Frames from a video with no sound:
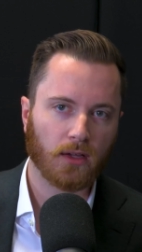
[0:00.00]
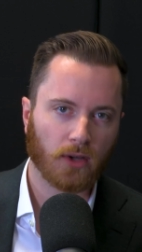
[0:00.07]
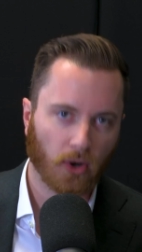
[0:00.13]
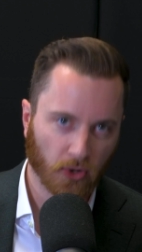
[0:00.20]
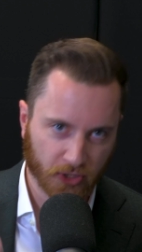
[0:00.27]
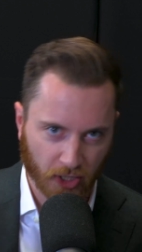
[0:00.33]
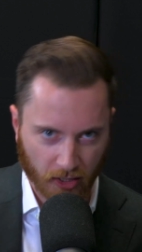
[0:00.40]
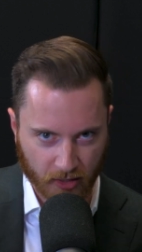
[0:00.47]

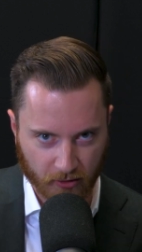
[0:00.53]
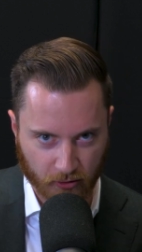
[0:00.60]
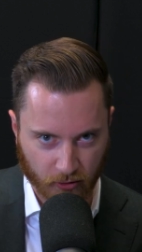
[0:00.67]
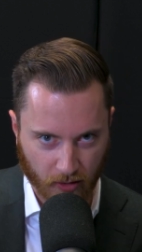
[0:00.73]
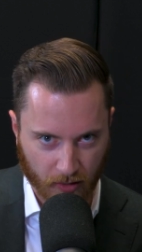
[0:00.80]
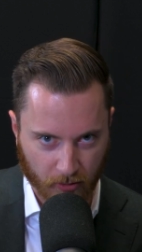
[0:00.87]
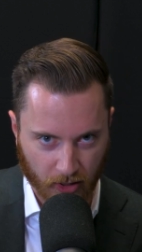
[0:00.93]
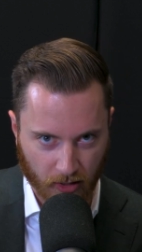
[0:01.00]
Only on
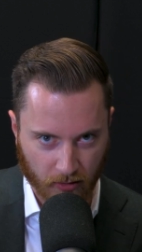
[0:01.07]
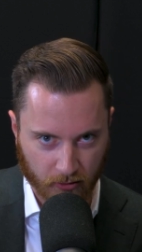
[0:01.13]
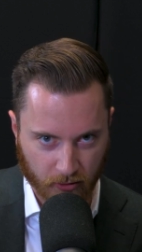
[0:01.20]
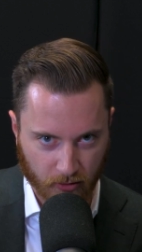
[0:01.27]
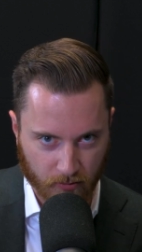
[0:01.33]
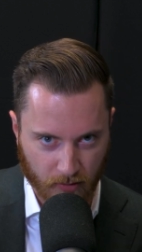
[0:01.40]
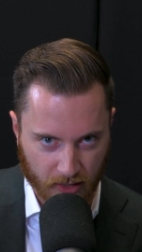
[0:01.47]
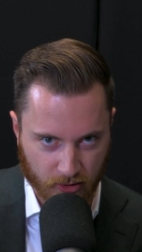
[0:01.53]
Instagram, though,
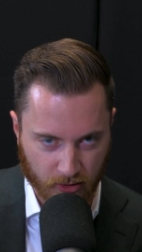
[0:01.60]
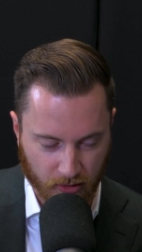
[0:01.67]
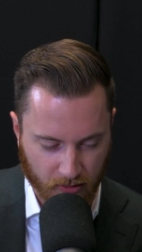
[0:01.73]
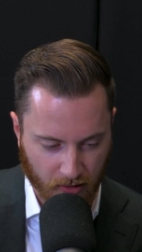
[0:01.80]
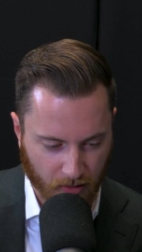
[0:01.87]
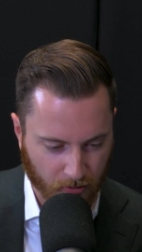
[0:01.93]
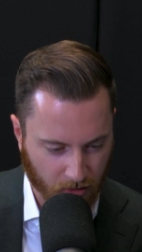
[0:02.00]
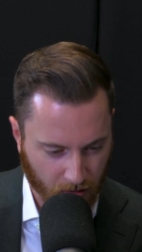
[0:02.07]
so make sure to
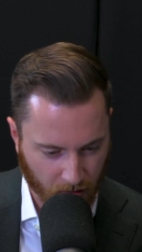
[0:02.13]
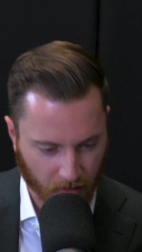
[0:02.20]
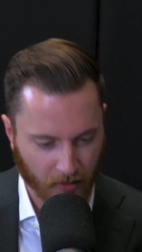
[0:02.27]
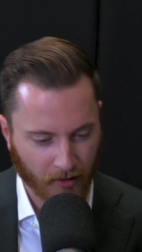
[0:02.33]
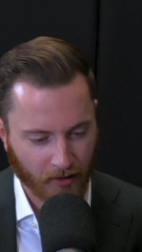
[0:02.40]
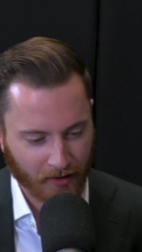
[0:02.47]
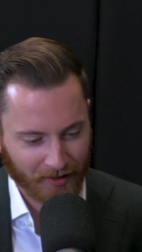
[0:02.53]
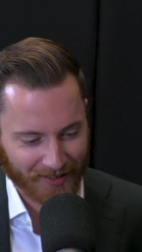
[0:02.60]
DM there. I'm
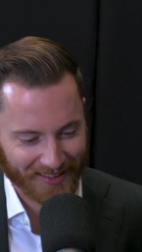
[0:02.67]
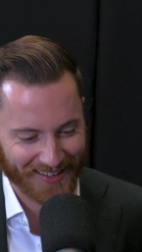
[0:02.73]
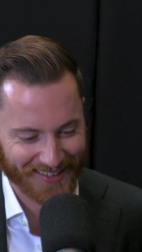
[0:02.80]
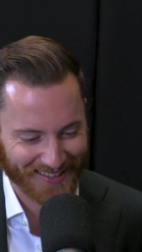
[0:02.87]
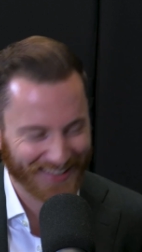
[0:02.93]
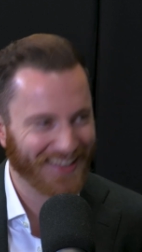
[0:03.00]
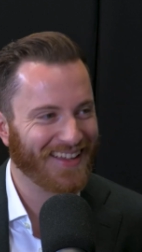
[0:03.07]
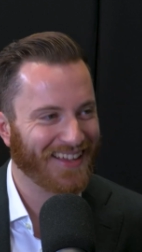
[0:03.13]
going to get
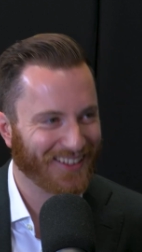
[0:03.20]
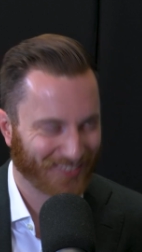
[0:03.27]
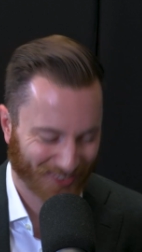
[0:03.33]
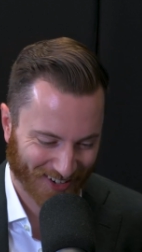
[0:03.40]
canceled. That's